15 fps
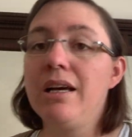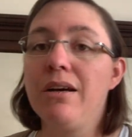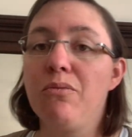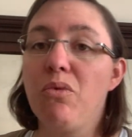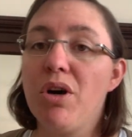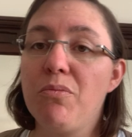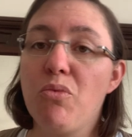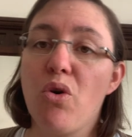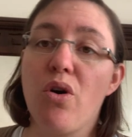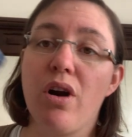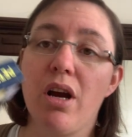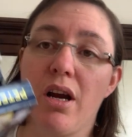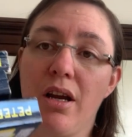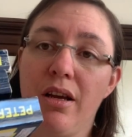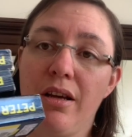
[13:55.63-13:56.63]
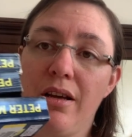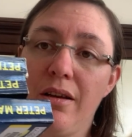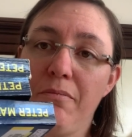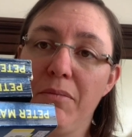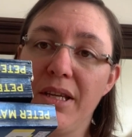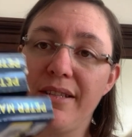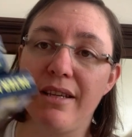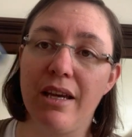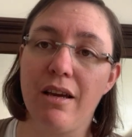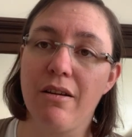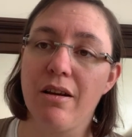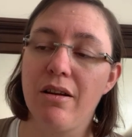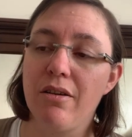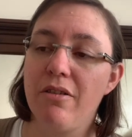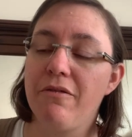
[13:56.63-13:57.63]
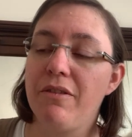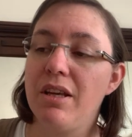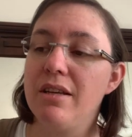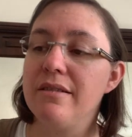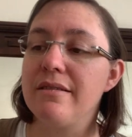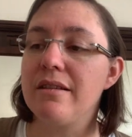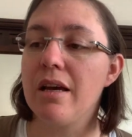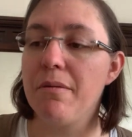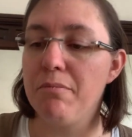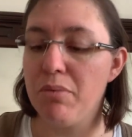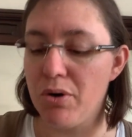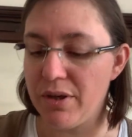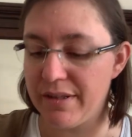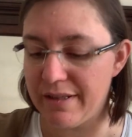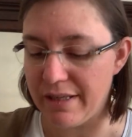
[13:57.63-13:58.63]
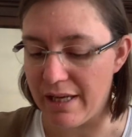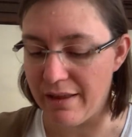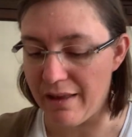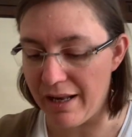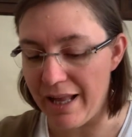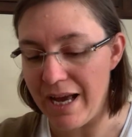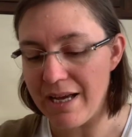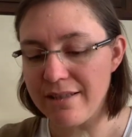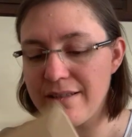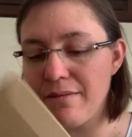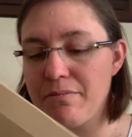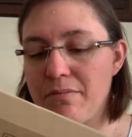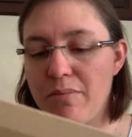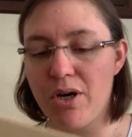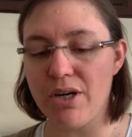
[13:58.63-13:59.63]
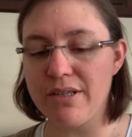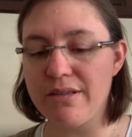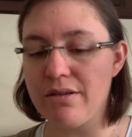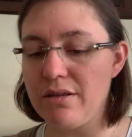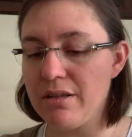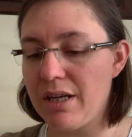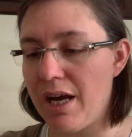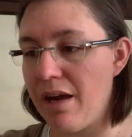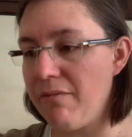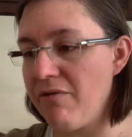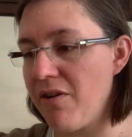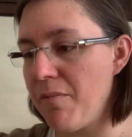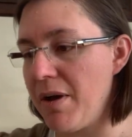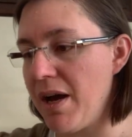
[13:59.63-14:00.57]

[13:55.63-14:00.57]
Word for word: one more missing of these books. And the last parcel came from